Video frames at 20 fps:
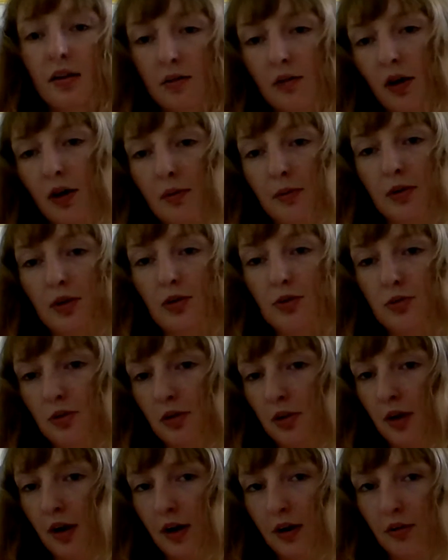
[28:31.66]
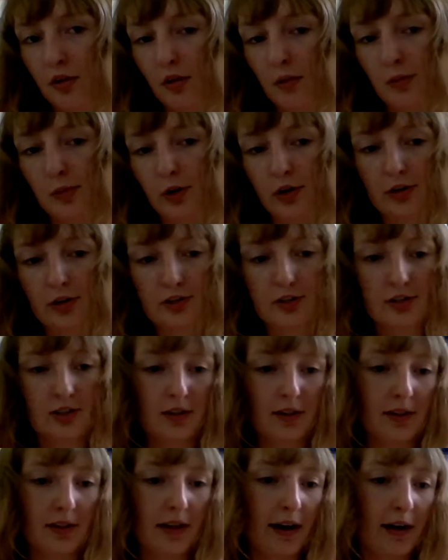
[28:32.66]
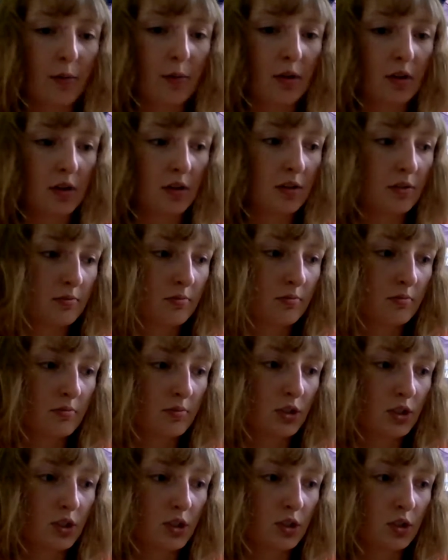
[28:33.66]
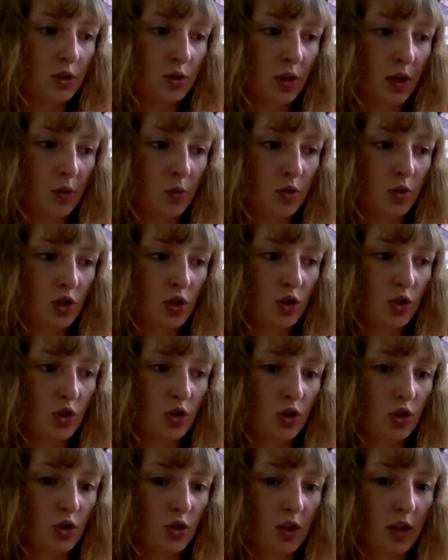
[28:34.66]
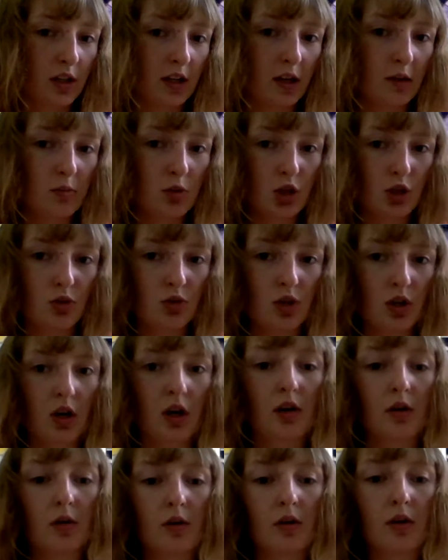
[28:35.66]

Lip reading: I would use on higher up cards than that one, so that one's sort of lame to use it on.